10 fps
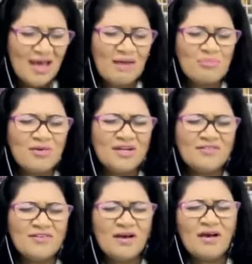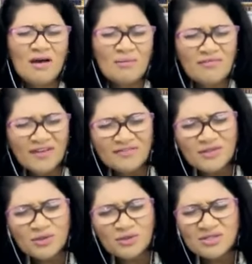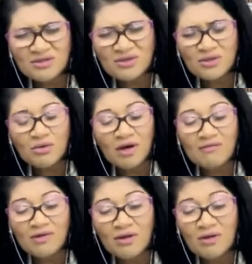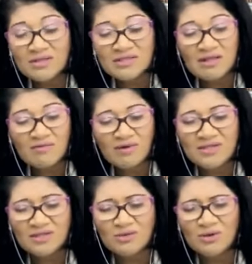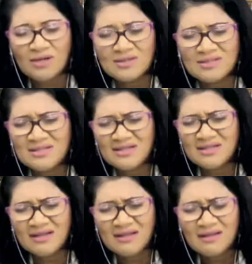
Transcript: I pray that for comfort for those, Lord God, who have lost loved ones and who are still